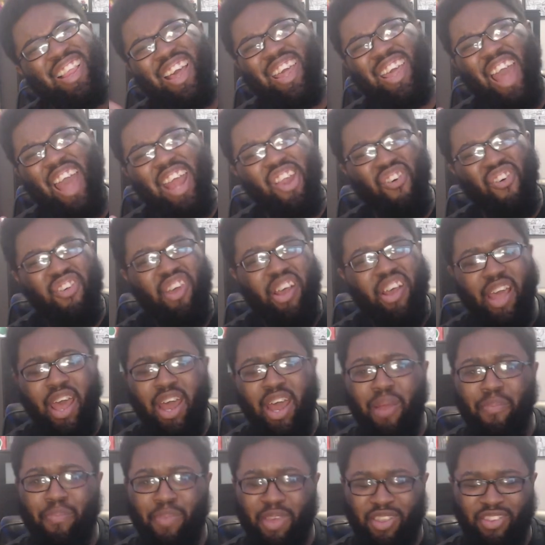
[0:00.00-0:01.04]
like I know you
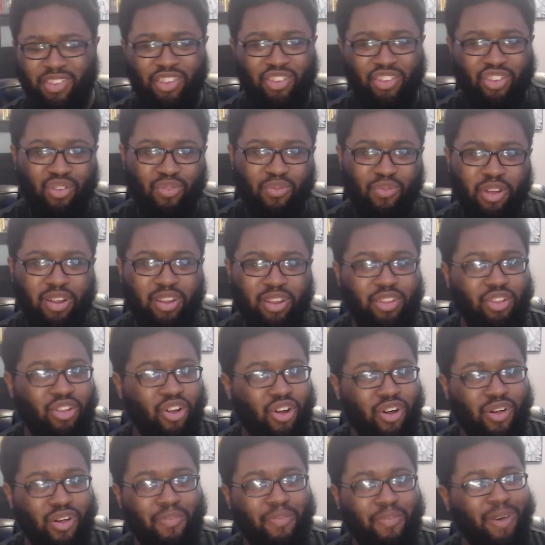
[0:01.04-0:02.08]
got a business to run and
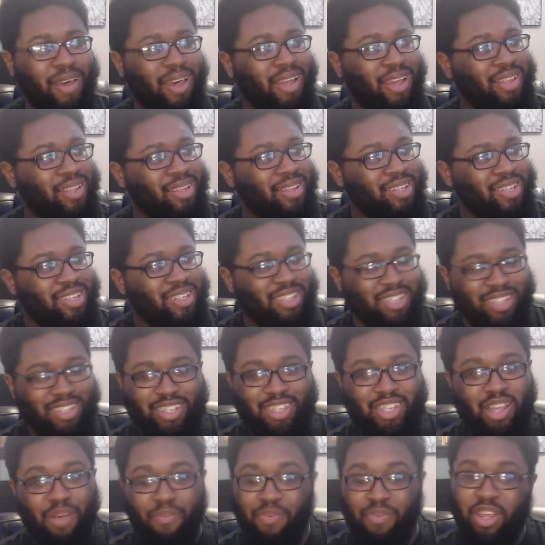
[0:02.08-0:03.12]
all, but
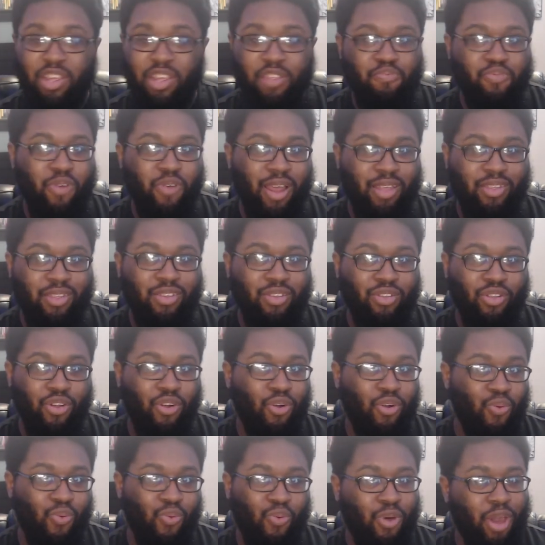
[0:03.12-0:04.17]
some of these prices
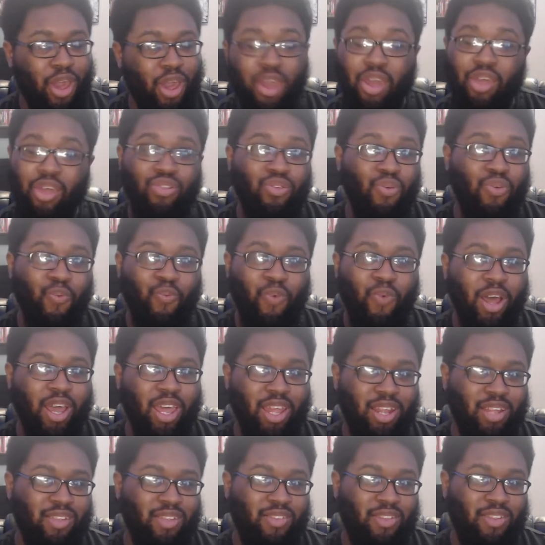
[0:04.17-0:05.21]
are way too
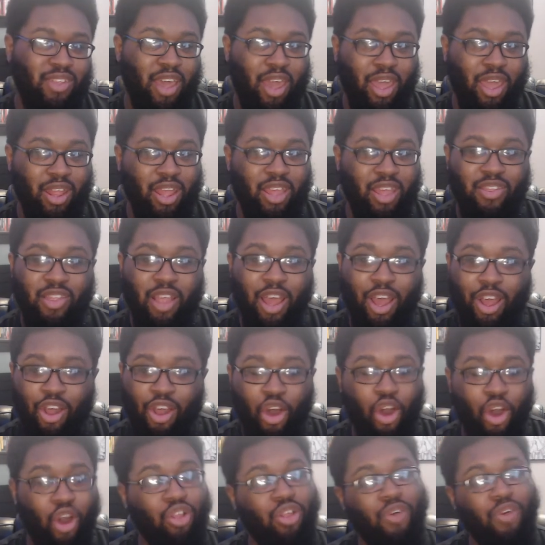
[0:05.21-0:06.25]
fucking insane. It's not
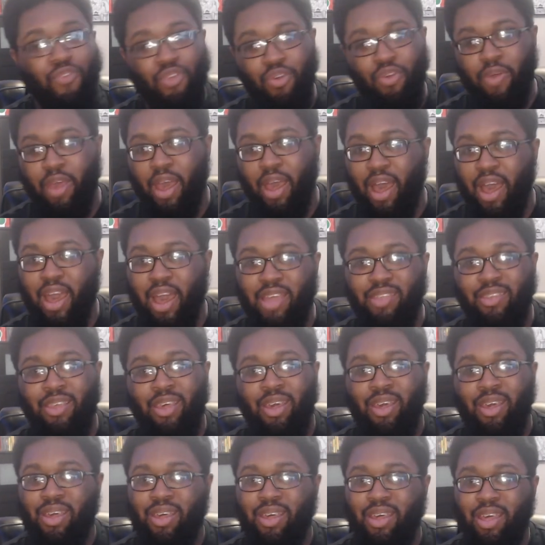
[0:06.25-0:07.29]
all of you guys,
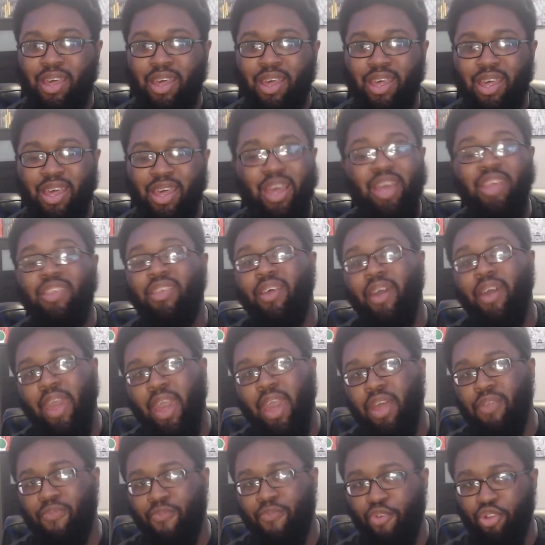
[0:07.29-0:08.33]
it is a
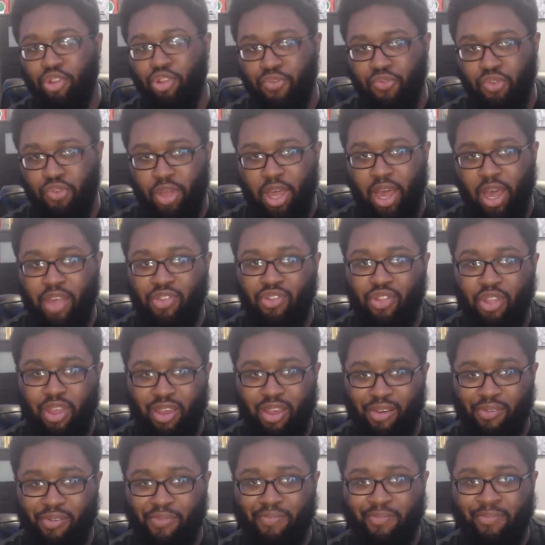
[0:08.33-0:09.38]
handful of you guys
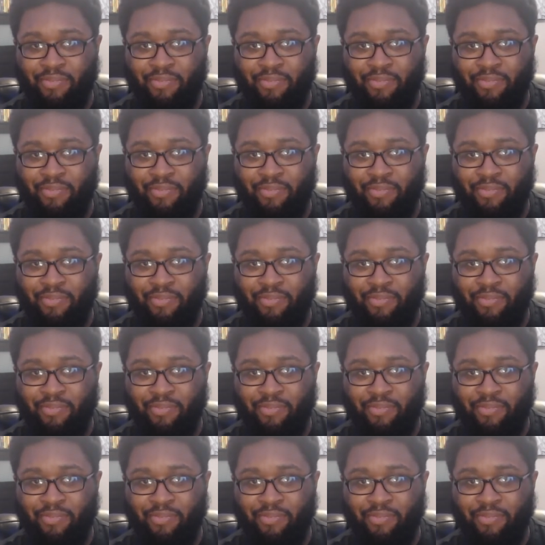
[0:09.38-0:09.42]
though.